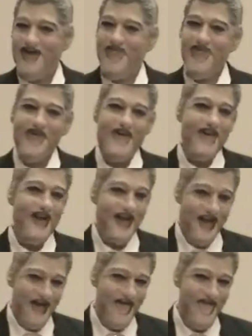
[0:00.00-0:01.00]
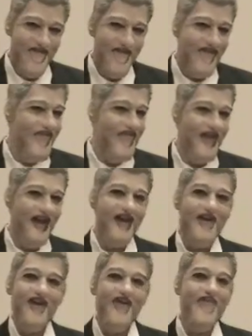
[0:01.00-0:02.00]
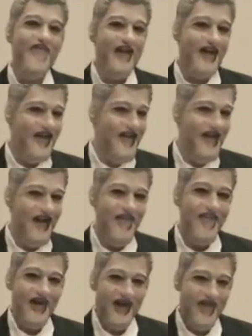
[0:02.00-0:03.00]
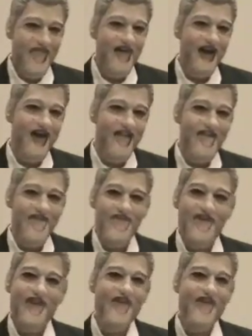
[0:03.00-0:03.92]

and put an end to the black-on-black campaign violence we